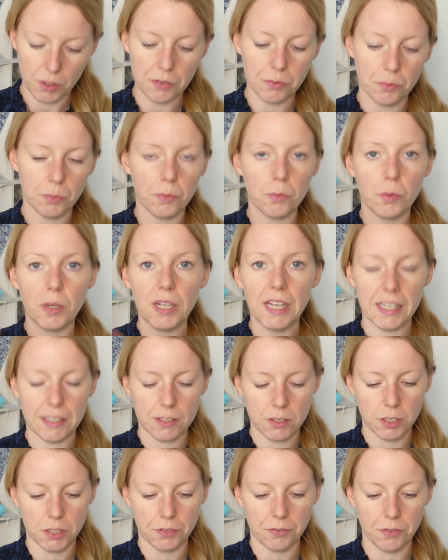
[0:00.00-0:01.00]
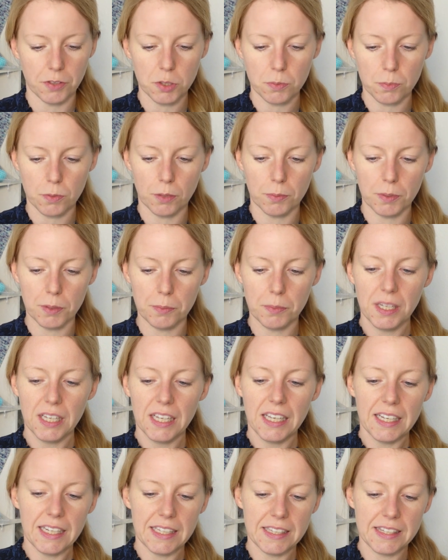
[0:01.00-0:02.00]
we can solve this problem,
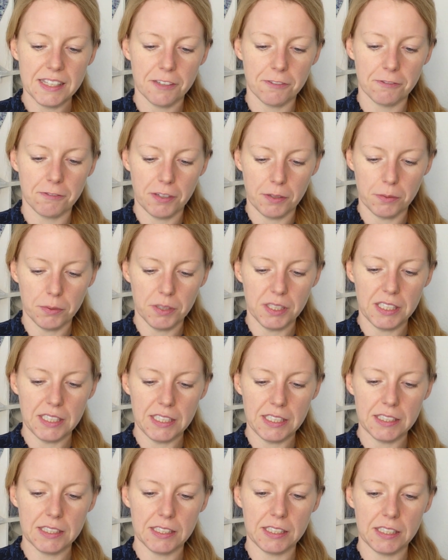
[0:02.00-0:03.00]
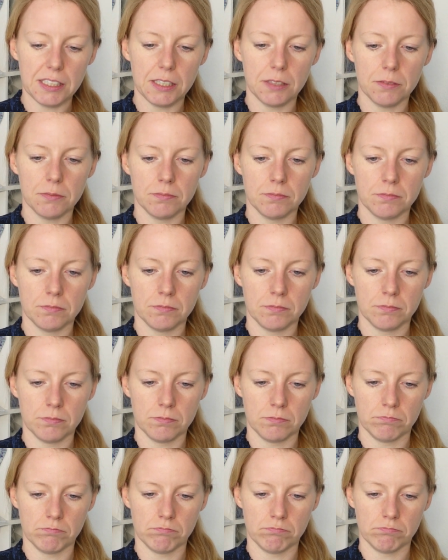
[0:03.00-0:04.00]
it's a very easy
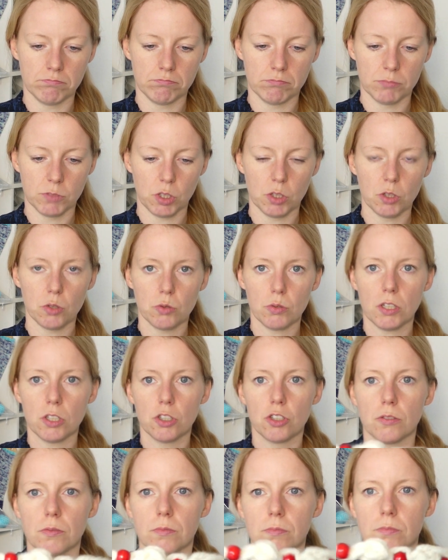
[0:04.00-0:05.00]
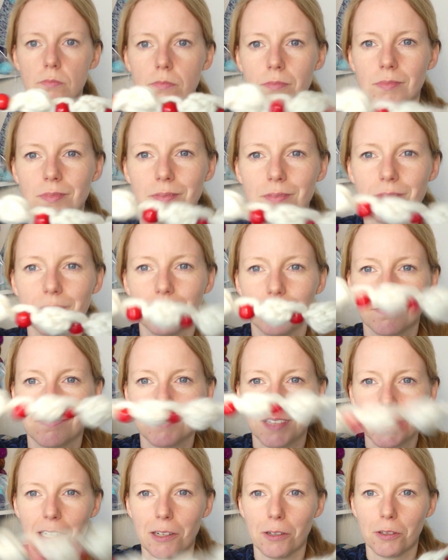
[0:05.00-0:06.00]
construction.
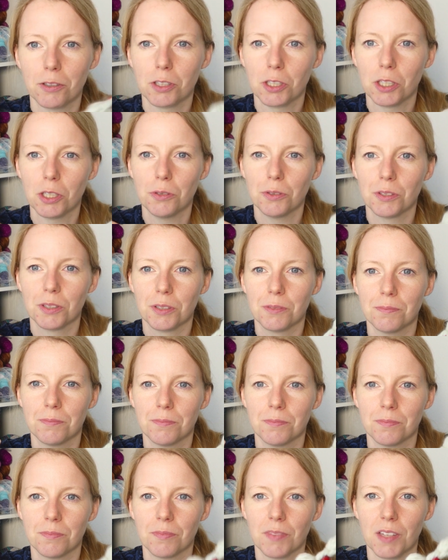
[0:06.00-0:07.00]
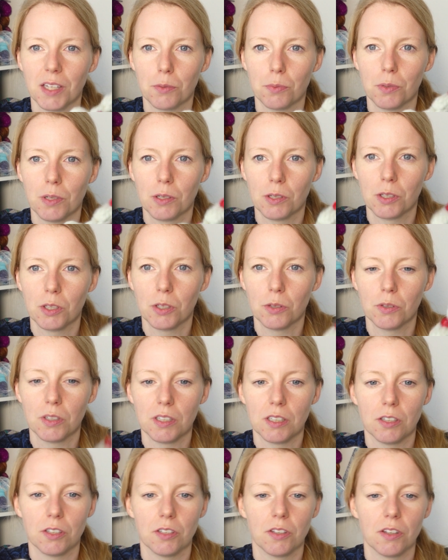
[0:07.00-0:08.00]
And looks cute. It will look cute
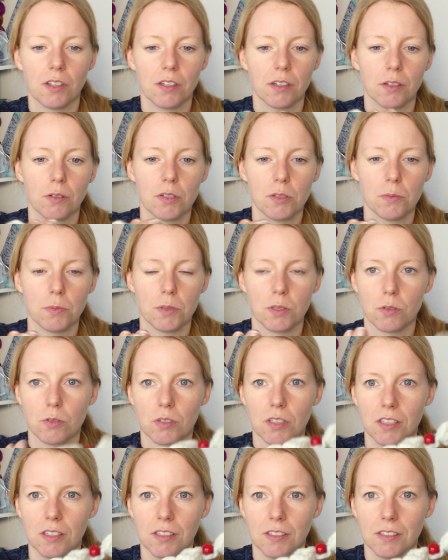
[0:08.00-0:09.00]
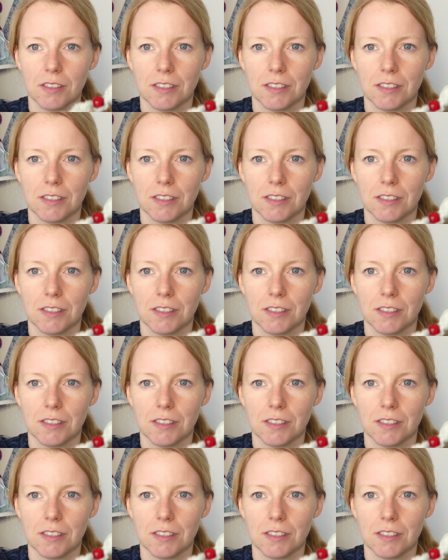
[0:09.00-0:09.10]
on the Christmas tree.